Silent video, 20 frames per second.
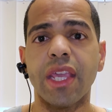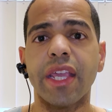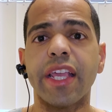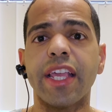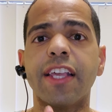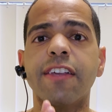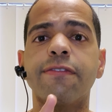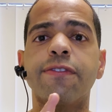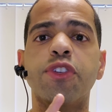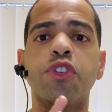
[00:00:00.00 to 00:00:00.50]

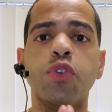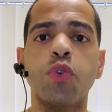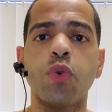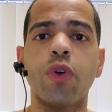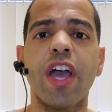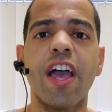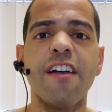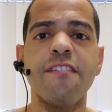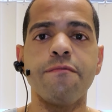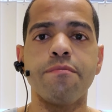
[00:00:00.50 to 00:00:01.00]
If you
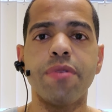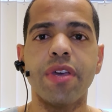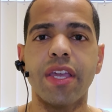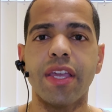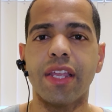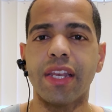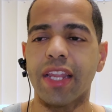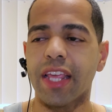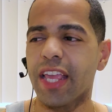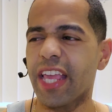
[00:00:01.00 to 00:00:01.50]
have
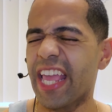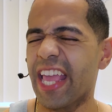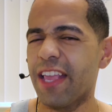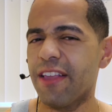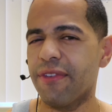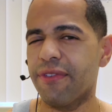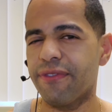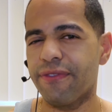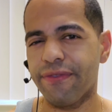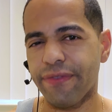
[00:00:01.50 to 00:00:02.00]
been a
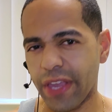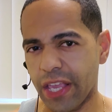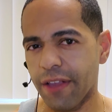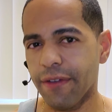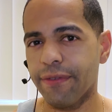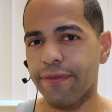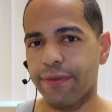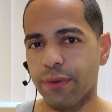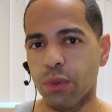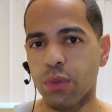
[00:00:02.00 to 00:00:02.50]

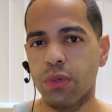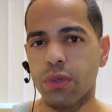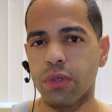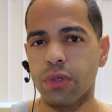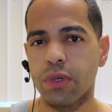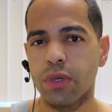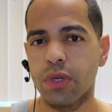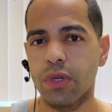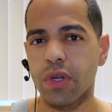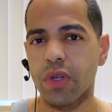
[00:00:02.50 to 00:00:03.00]
faithful
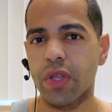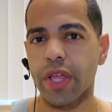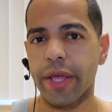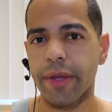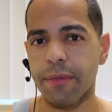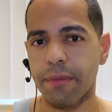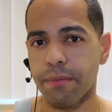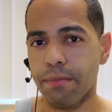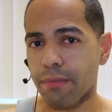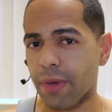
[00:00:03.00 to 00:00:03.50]

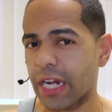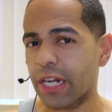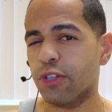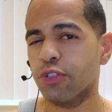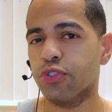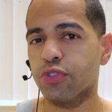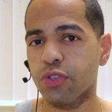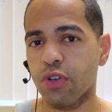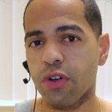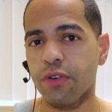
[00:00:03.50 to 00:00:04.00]

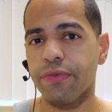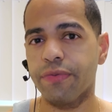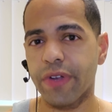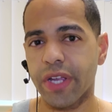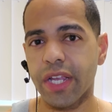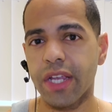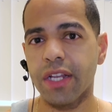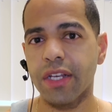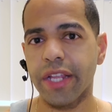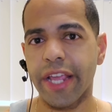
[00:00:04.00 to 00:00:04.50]
Microsoft
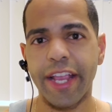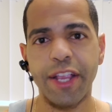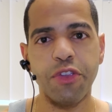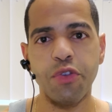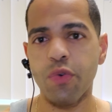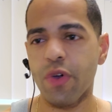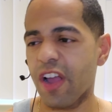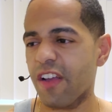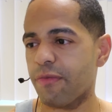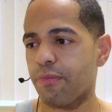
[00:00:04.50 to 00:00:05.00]
fan and
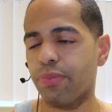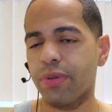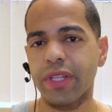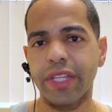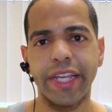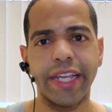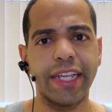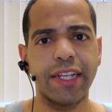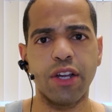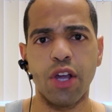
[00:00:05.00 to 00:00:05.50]
you have
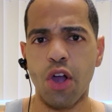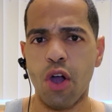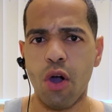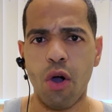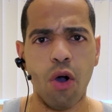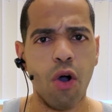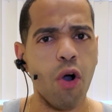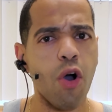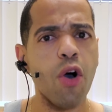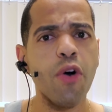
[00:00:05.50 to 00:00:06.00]
played
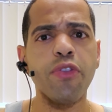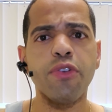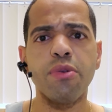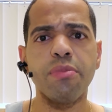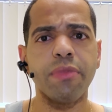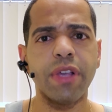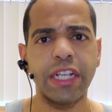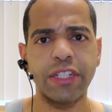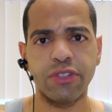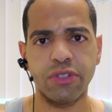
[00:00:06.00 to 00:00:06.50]
all their
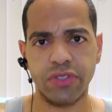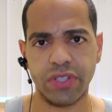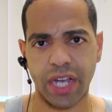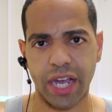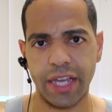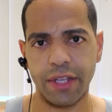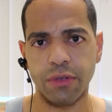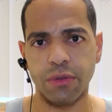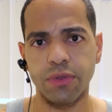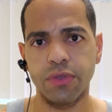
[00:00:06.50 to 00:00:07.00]
major
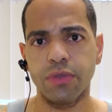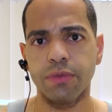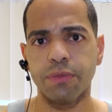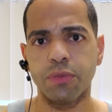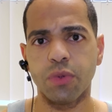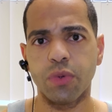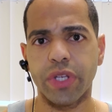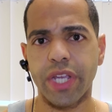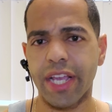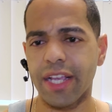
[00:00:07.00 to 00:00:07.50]
titles,
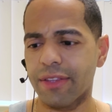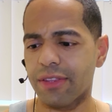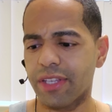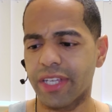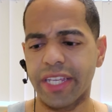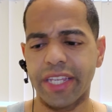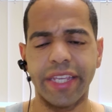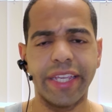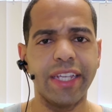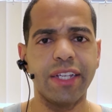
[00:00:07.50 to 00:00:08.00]
okay? The
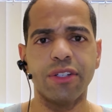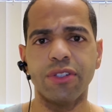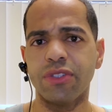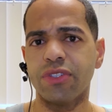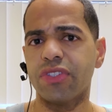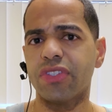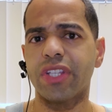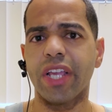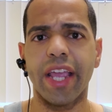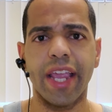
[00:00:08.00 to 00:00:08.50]

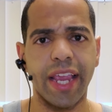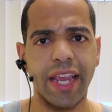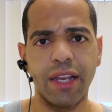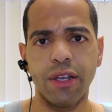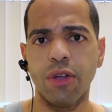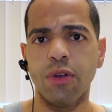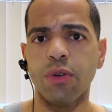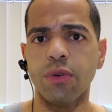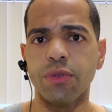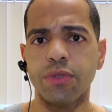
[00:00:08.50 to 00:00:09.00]
Gears, the
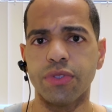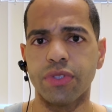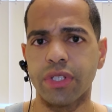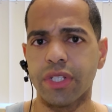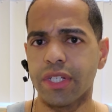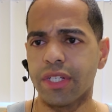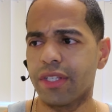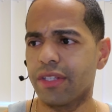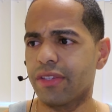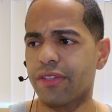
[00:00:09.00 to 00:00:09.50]
Halos,
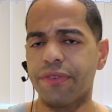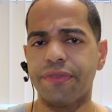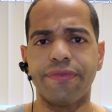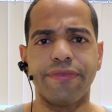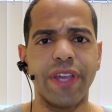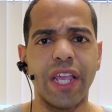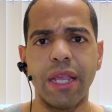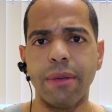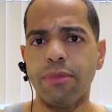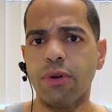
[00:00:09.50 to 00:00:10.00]
the
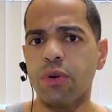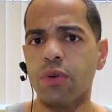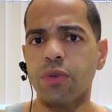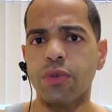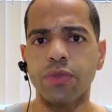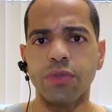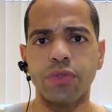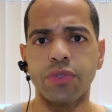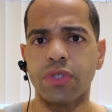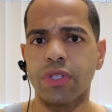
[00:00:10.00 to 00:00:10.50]

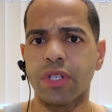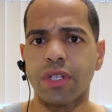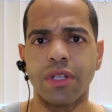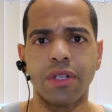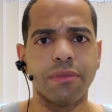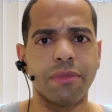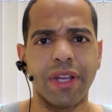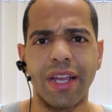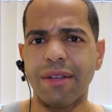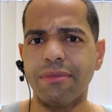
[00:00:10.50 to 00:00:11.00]
Fables,
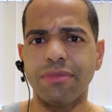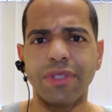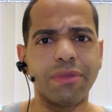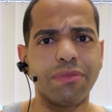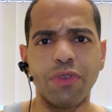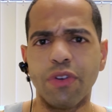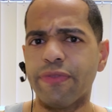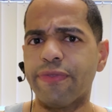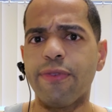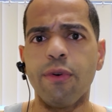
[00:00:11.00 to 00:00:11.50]
it, it,
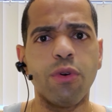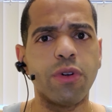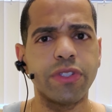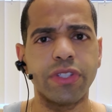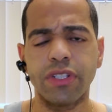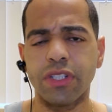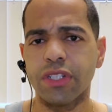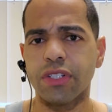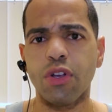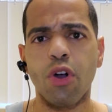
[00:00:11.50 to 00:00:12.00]
the
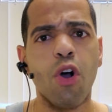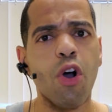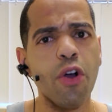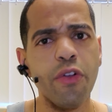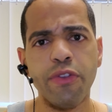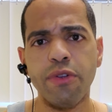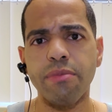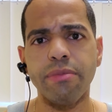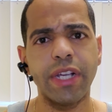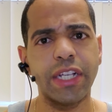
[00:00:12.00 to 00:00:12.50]
Forzas, all
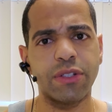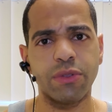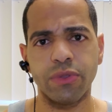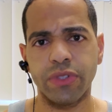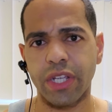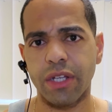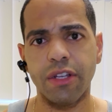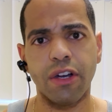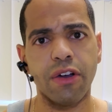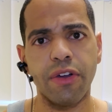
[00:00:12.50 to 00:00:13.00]
their major
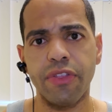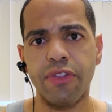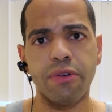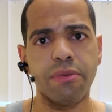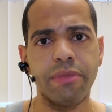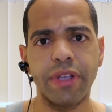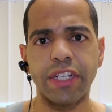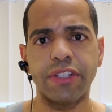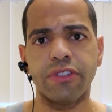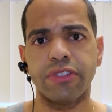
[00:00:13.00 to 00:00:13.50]
all their
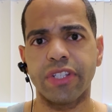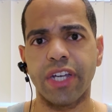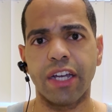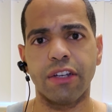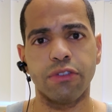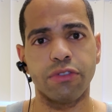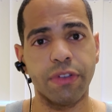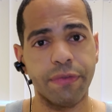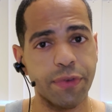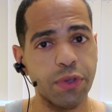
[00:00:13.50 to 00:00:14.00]
major
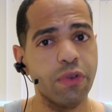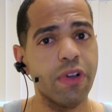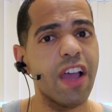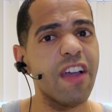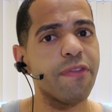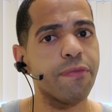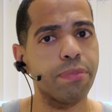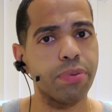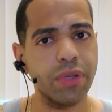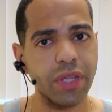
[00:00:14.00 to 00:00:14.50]
titles. If you
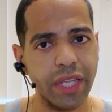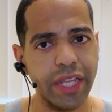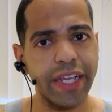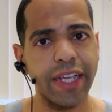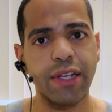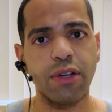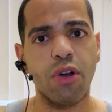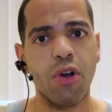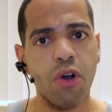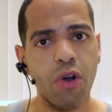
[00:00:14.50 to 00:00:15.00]
have
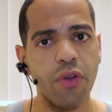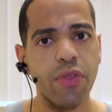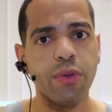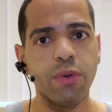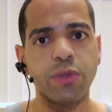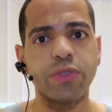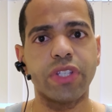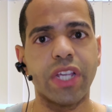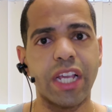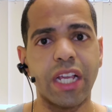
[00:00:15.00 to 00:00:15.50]
played all
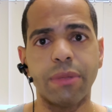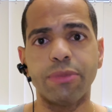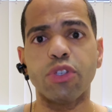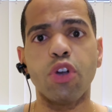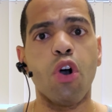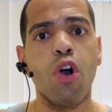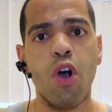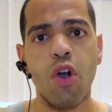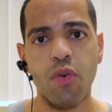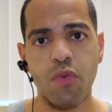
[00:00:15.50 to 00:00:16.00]
those games
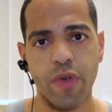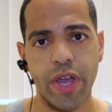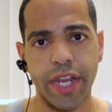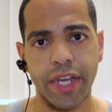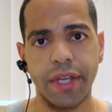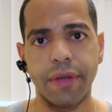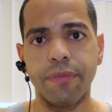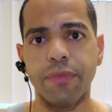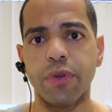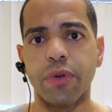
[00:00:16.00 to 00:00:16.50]

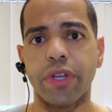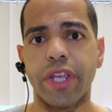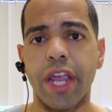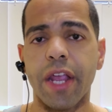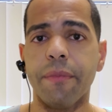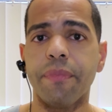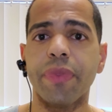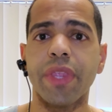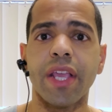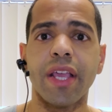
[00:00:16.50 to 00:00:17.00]
already,
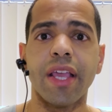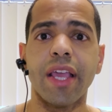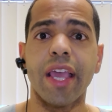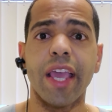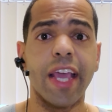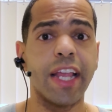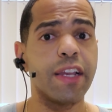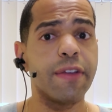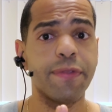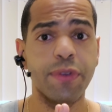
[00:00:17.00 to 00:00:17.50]
okay,
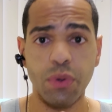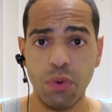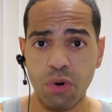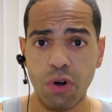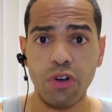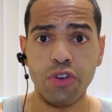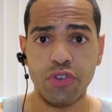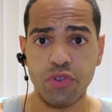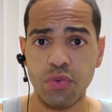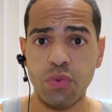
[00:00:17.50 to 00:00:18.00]
and if you
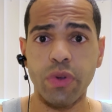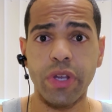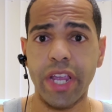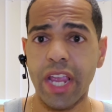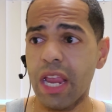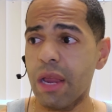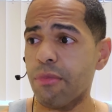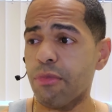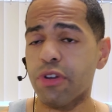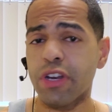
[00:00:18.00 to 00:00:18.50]
are a true
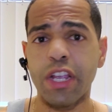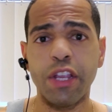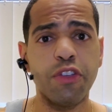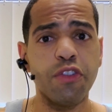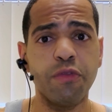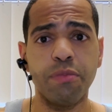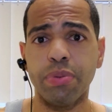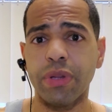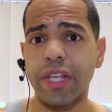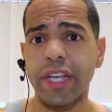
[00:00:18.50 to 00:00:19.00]
gamer and
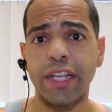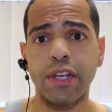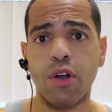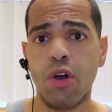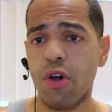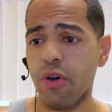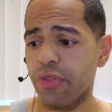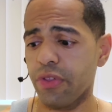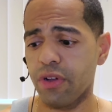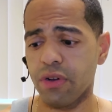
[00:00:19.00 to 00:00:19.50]
you've played
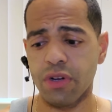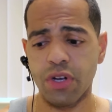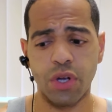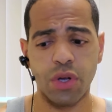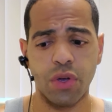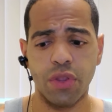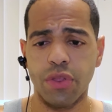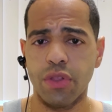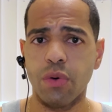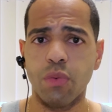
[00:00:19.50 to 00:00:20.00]
all the
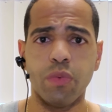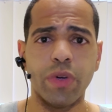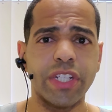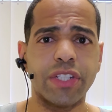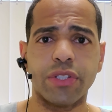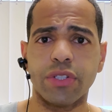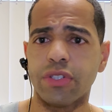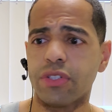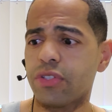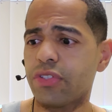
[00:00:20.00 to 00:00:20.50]
the
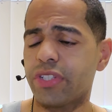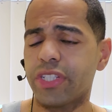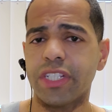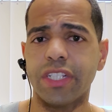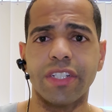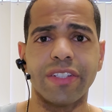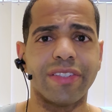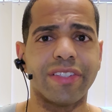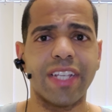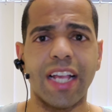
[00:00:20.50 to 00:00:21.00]
Witchers, the
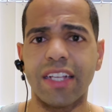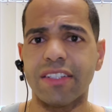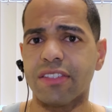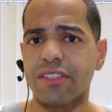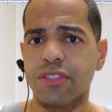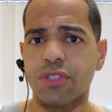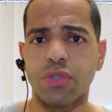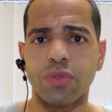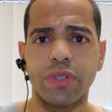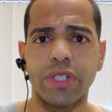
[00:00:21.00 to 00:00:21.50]

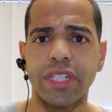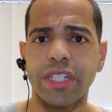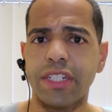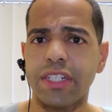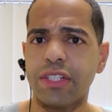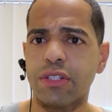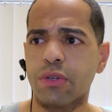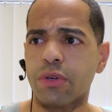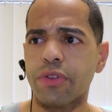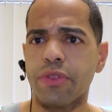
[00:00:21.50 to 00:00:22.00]
Assassin's
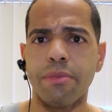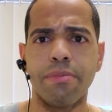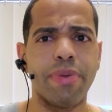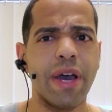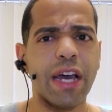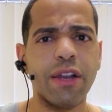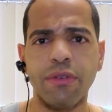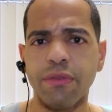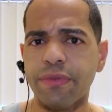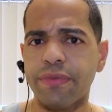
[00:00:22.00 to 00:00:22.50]
Creed, or the
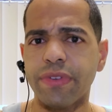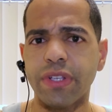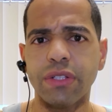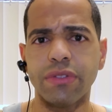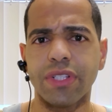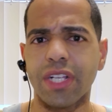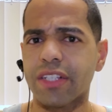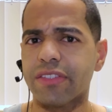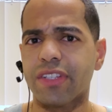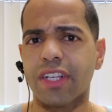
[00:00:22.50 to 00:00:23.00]
Battlefields.
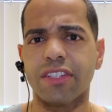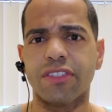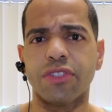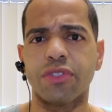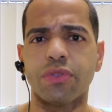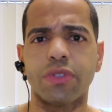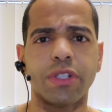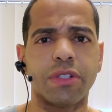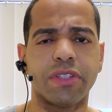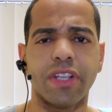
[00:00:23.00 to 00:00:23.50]
Not Assassin's
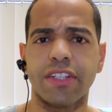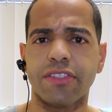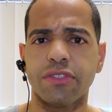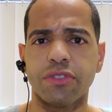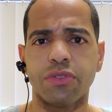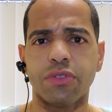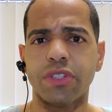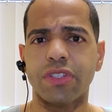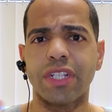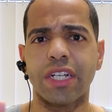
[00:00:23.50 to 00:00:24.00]
Creed. Assassin's
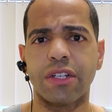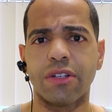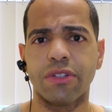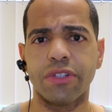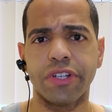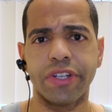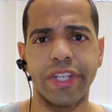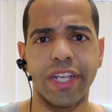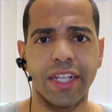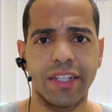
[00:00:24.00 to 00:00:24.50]
Creed's not on
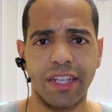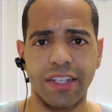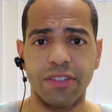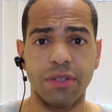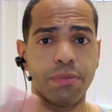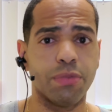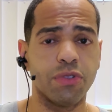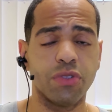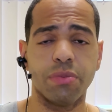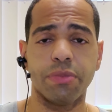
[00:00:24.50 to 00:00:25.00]
there yet. That's
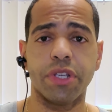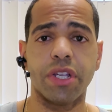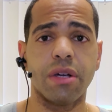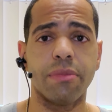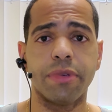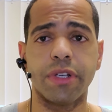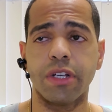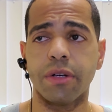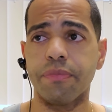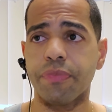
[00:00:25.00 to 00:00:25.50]
supposed to be
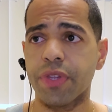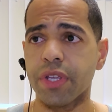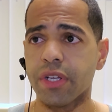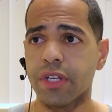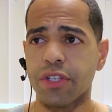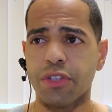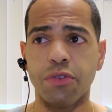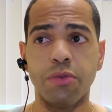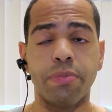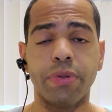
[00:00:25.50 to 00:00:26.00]
coming up.
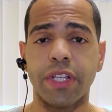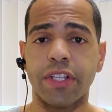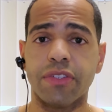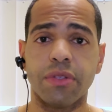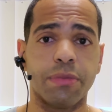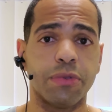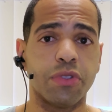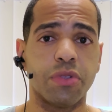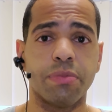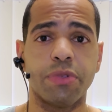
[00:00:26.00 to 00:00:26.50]
You play
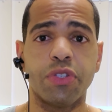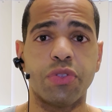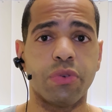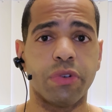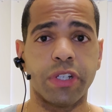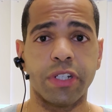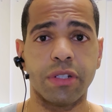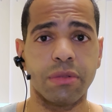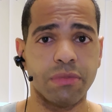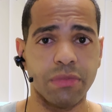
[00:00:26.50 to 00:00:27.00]
supposed to be
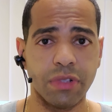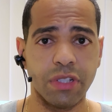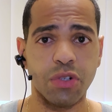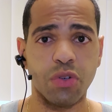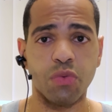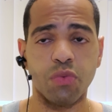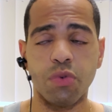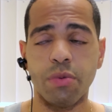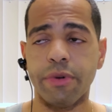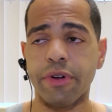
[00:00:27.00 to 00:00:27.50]
joining them. Little
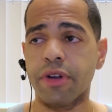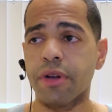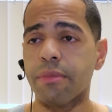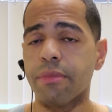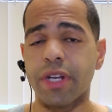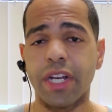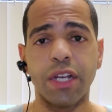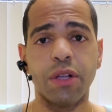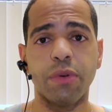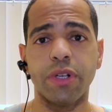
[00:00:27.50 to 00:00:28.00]
rumor.
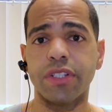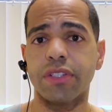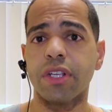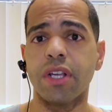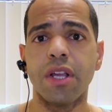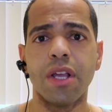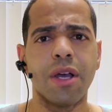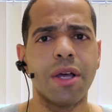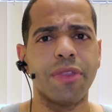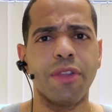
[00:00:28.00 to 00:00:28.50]
But anyways,
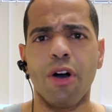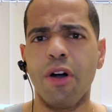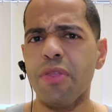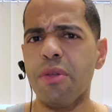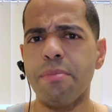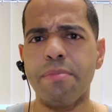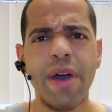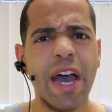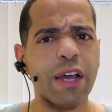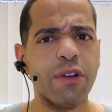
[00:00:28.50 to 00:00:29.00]
all the
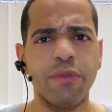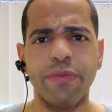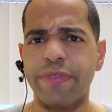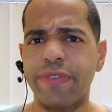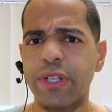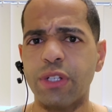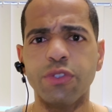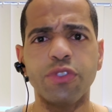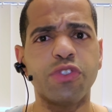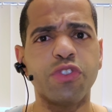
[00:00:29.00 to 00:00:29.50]

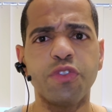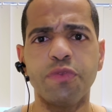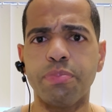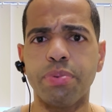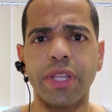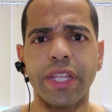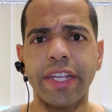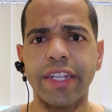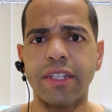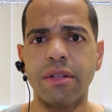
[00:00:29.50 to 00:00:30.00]
Battlefields you've
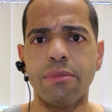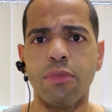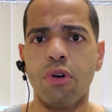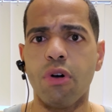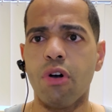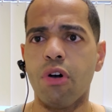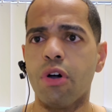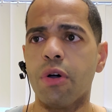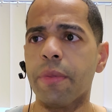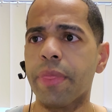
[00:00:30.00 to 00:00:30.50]
played them
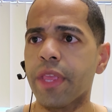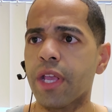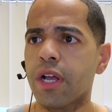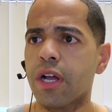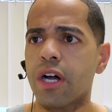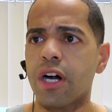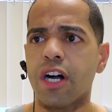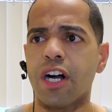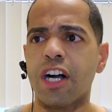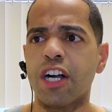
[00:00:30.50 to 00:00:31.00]
all.
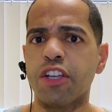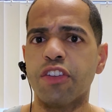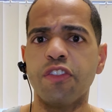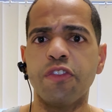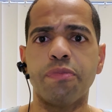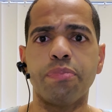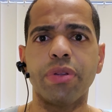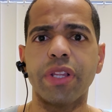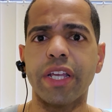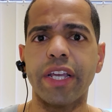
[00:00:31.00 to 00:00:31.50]
Uh,
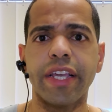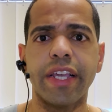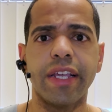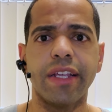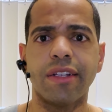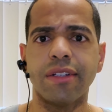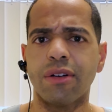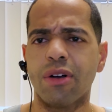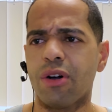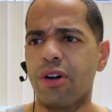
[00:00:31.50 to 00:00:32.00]
you've
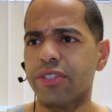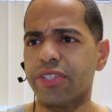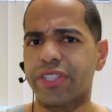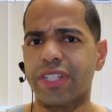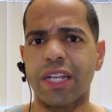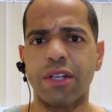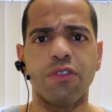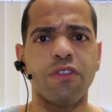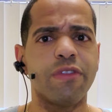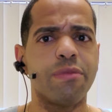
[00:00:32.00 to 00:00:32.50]
played uh,
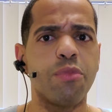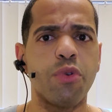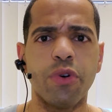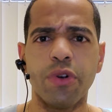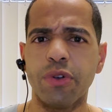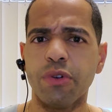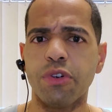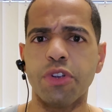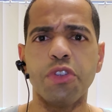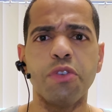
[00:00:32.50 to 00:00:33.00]
Shadow of Mordor.